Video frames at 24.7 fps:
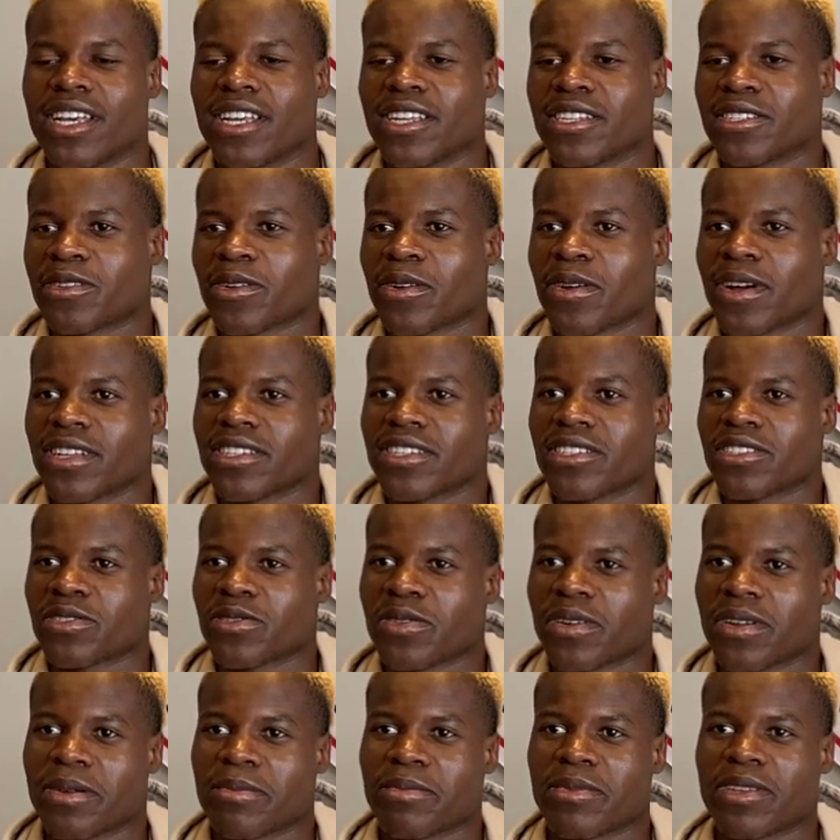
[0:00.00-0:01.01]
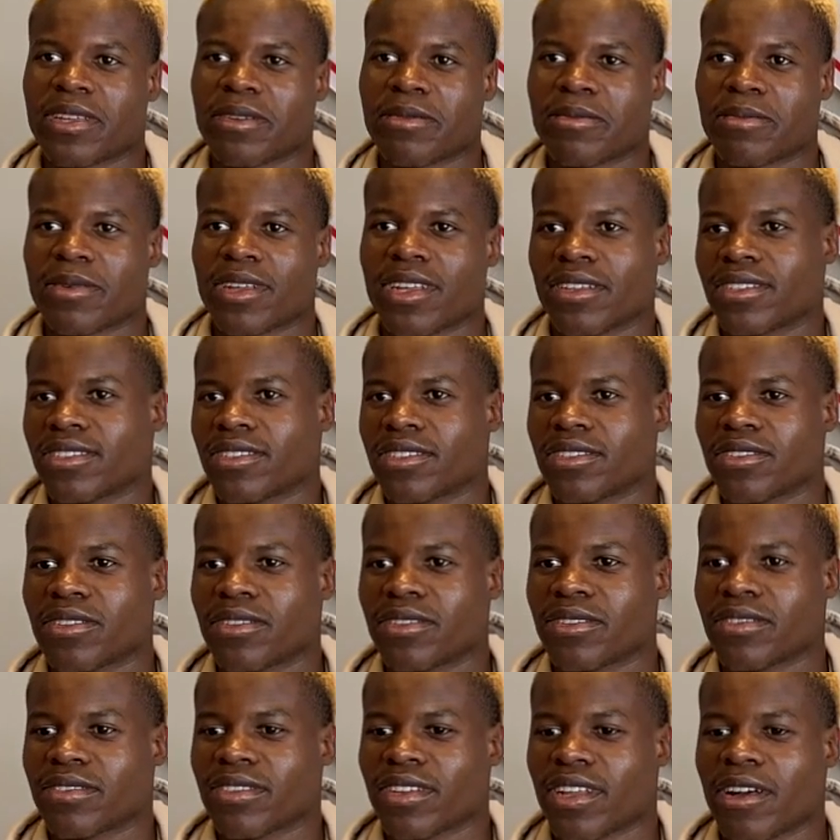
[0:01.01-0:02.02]
So I just trying to be, you
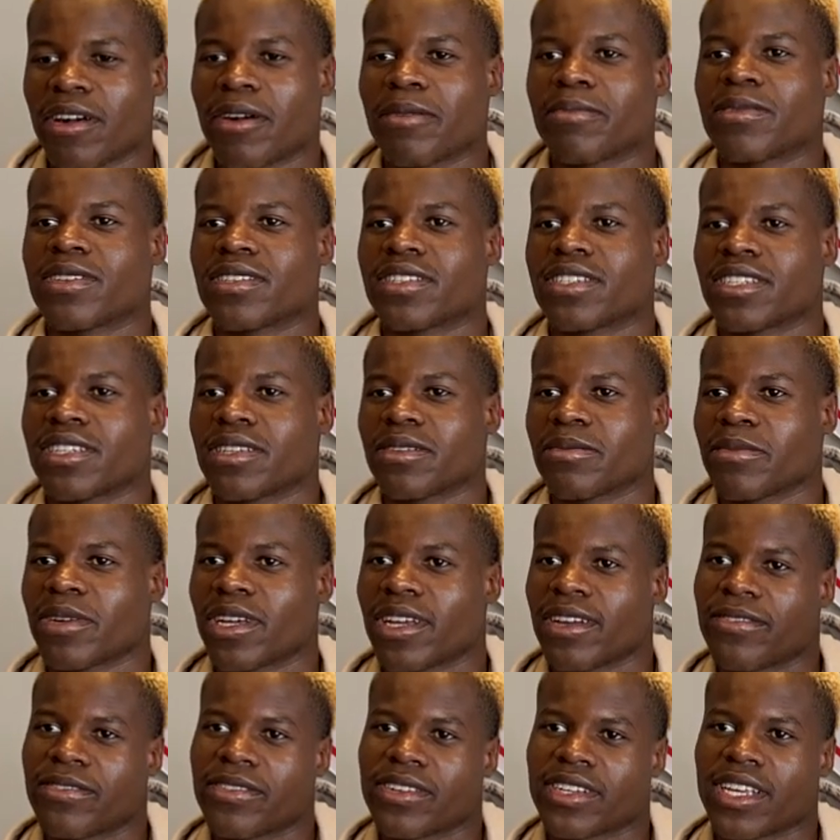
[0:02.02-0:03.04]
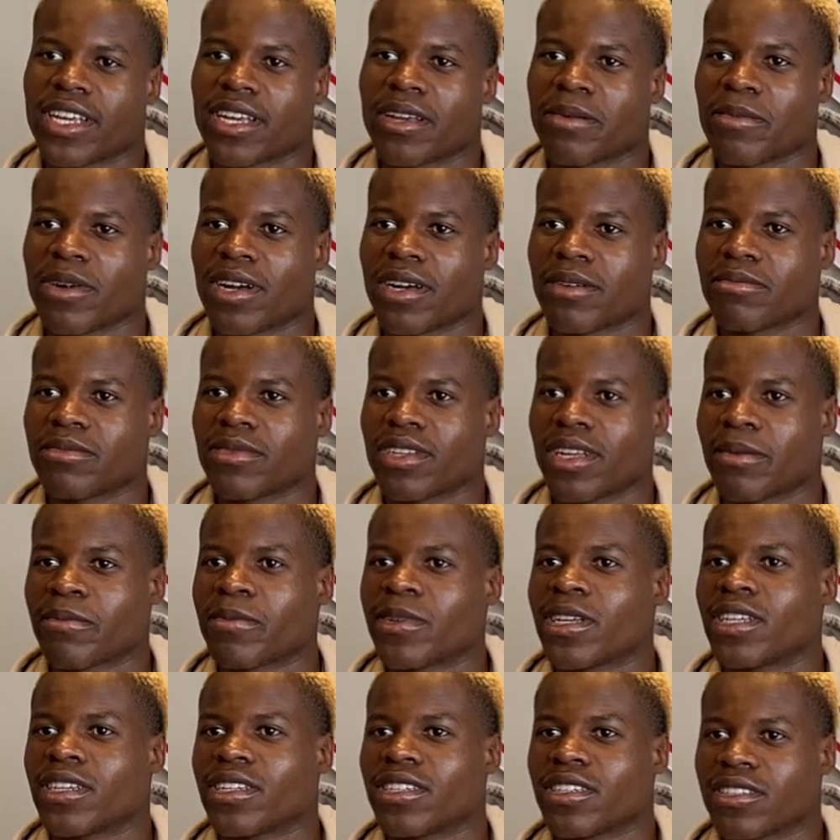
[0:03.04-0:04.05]
know, help the team every game I'm
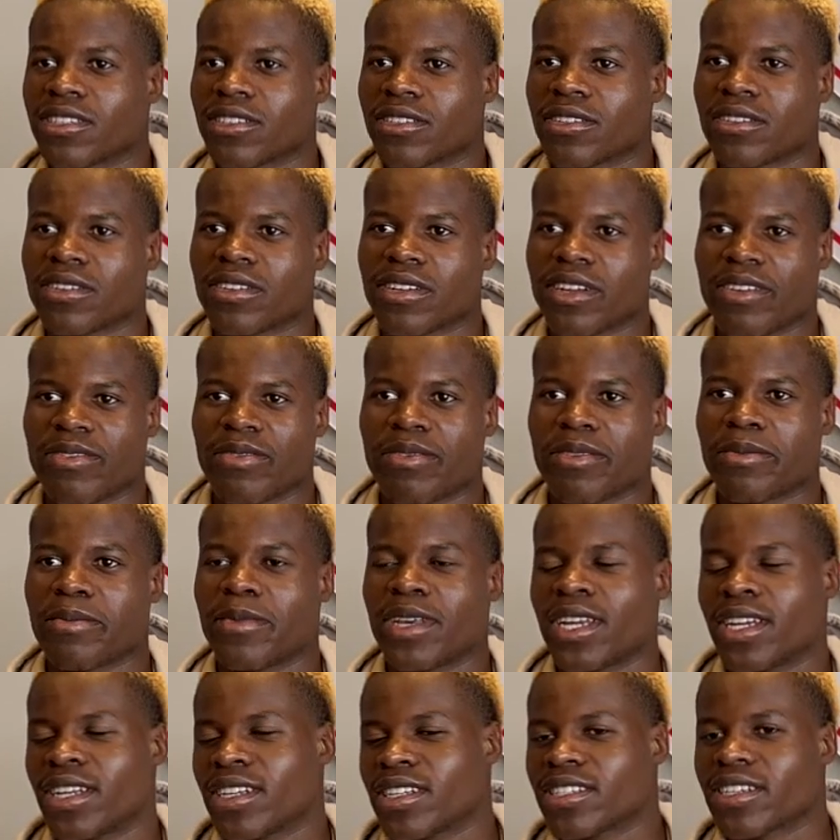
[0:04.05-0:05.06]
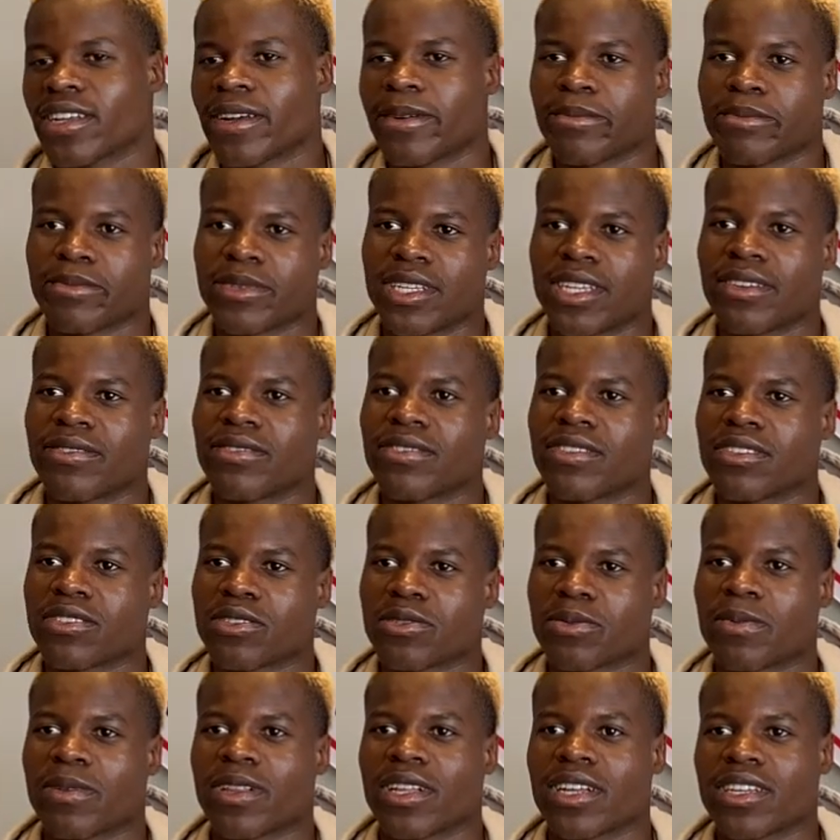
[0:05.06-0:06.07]
in. You know, every minute I'm given
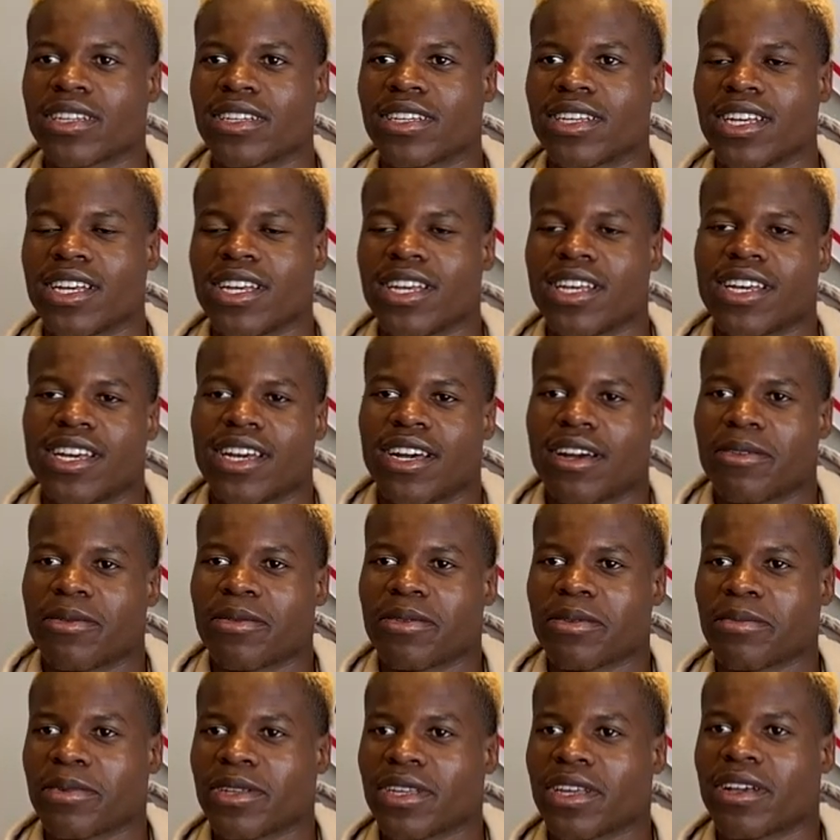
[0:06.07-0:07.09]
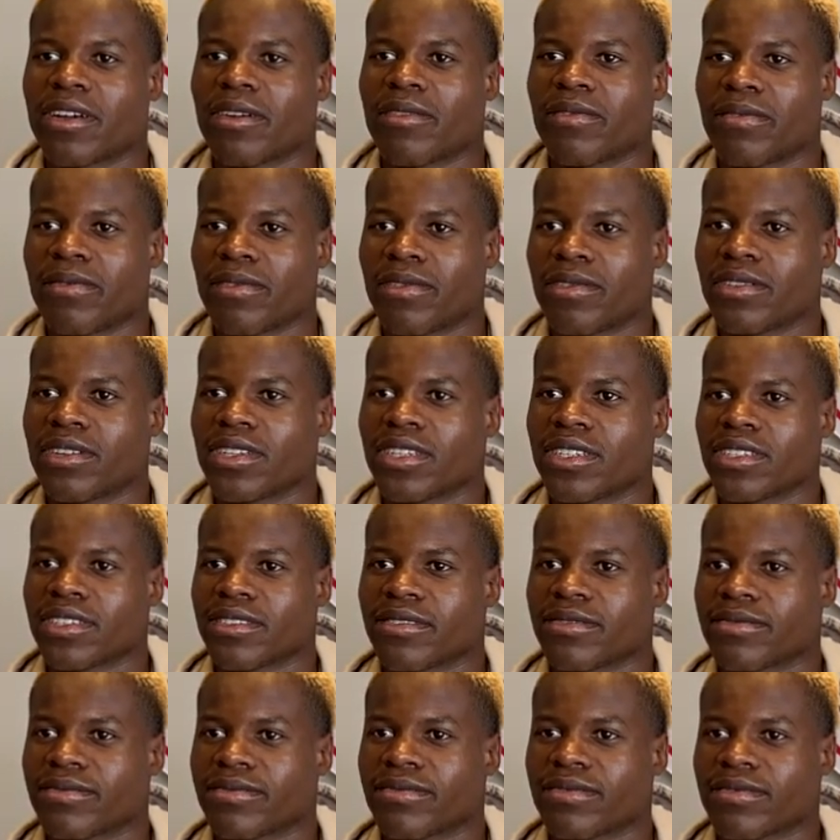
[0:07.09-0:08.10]
to play, I want to be helpful, and
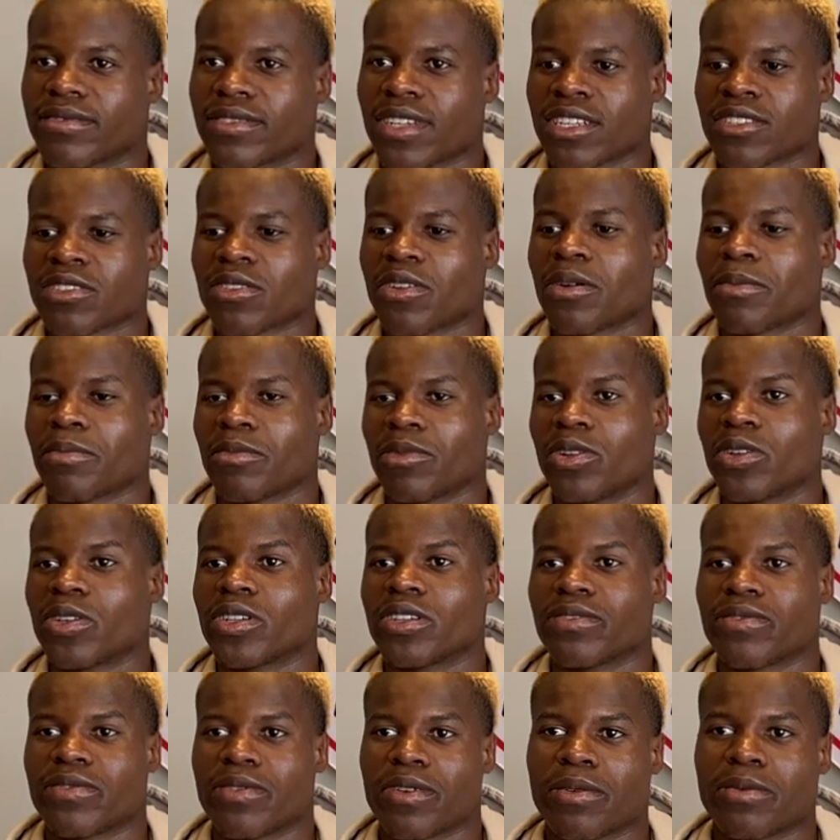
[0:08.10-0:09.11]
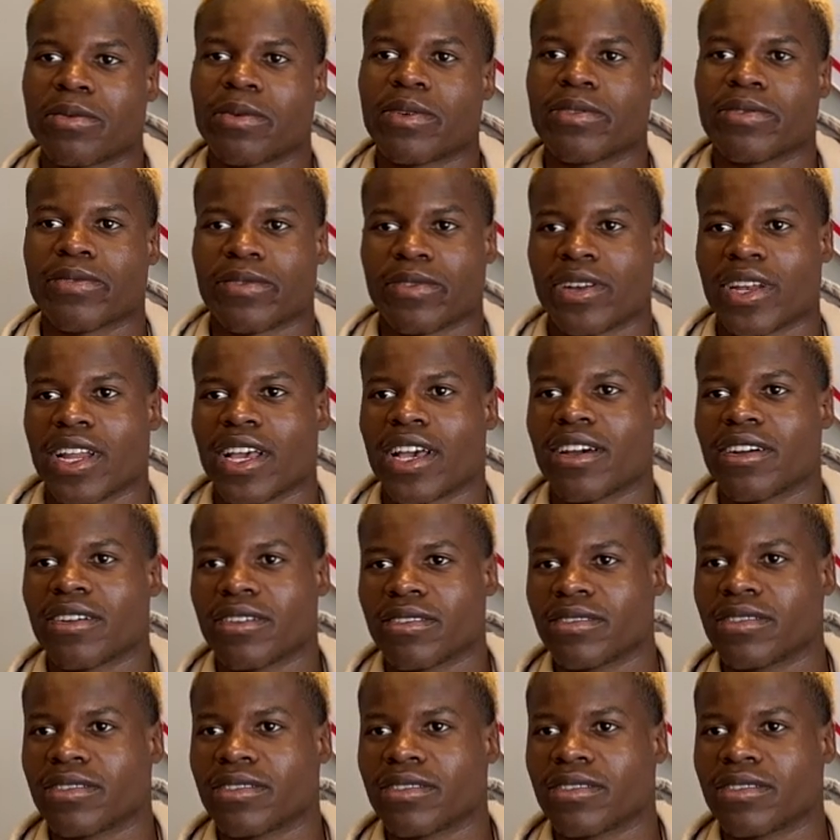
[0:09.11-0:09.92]
that's all I'm looking forward for now.